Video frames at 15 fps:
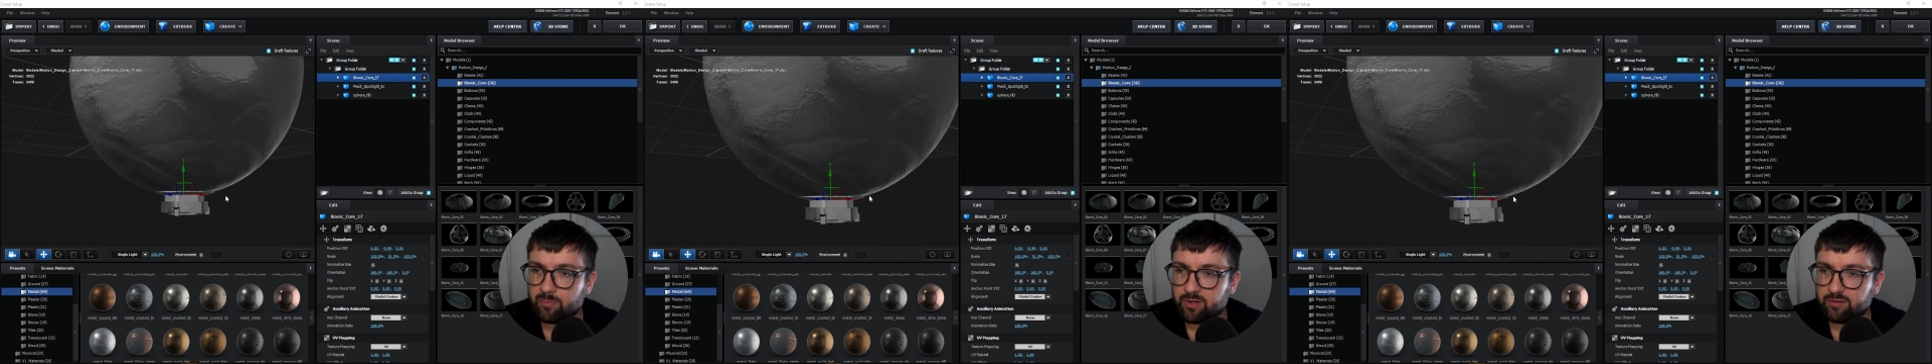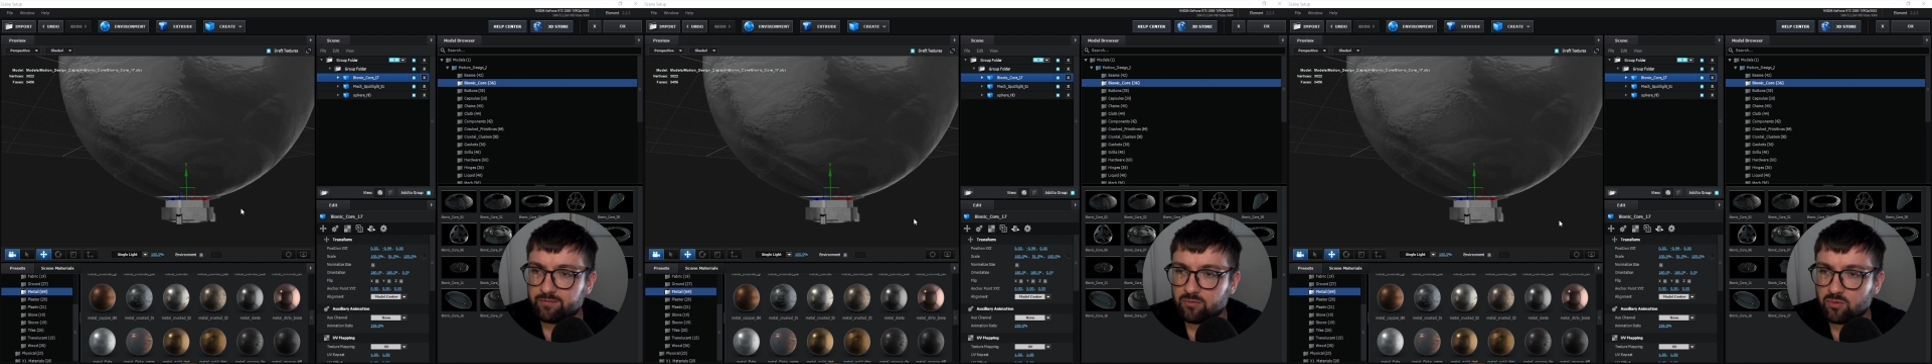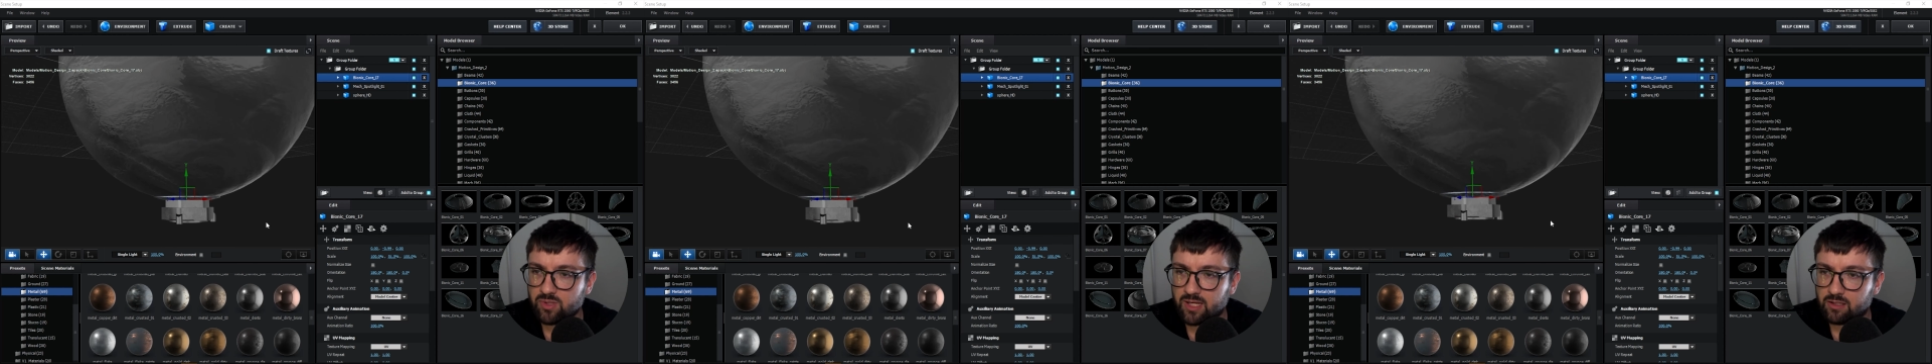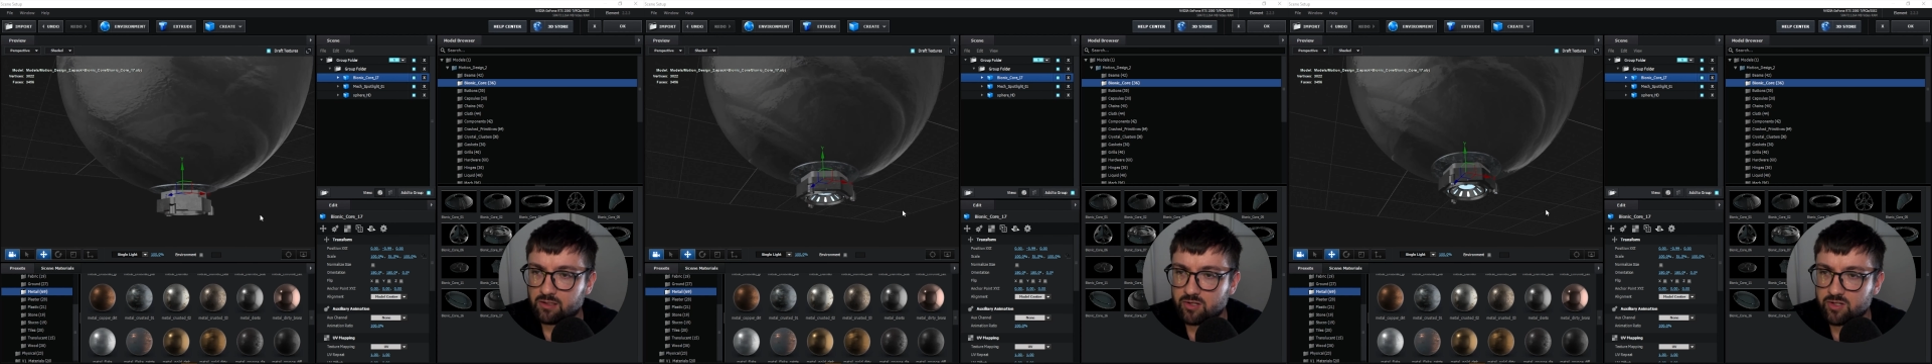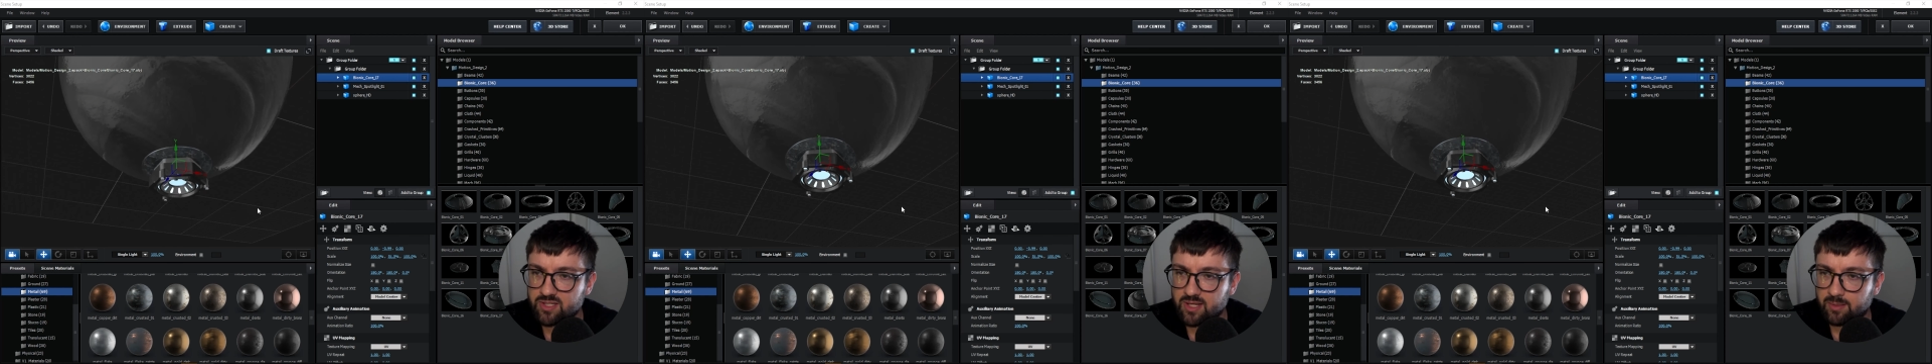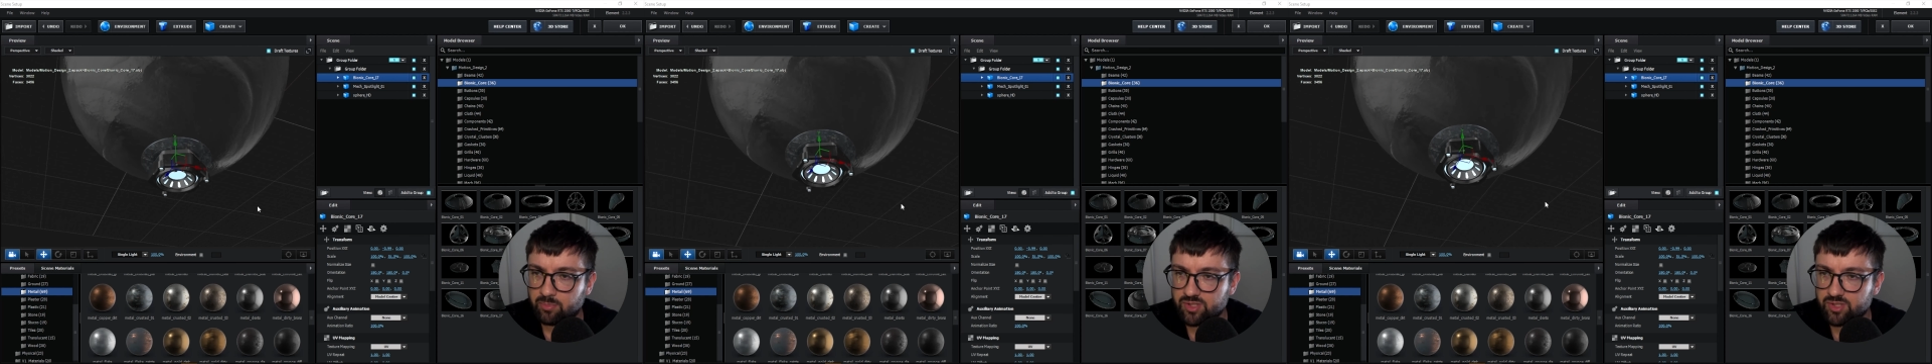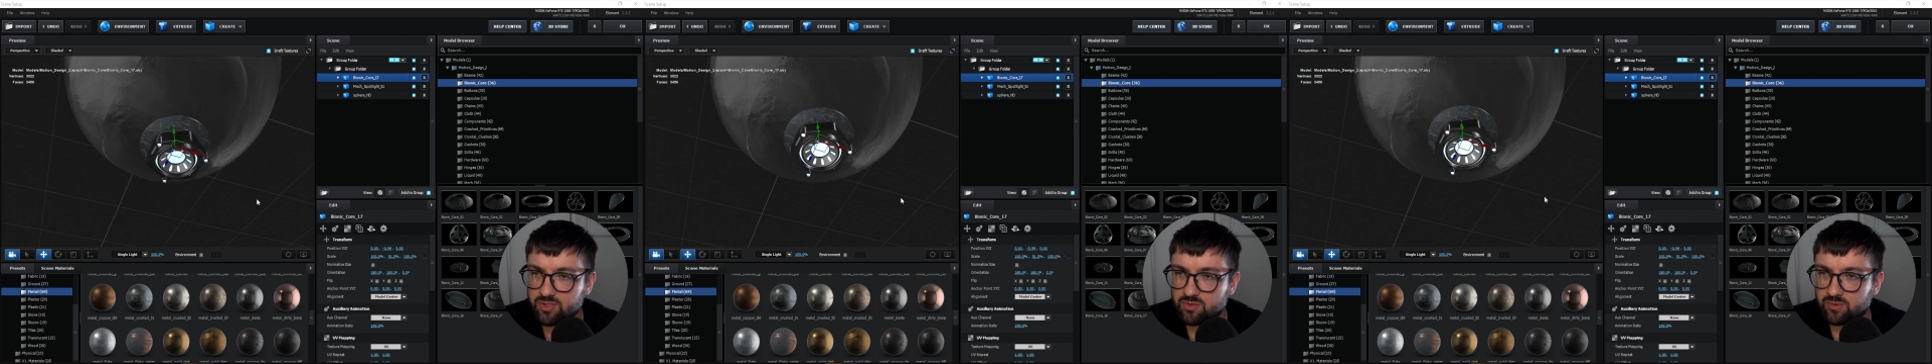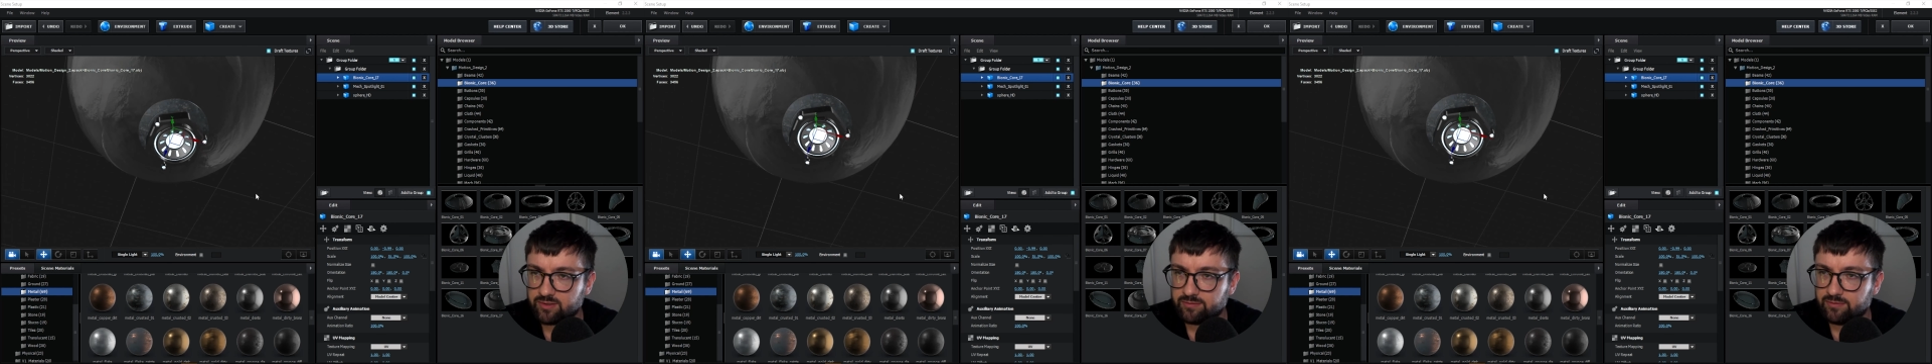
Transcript: but for that close-up, we just want a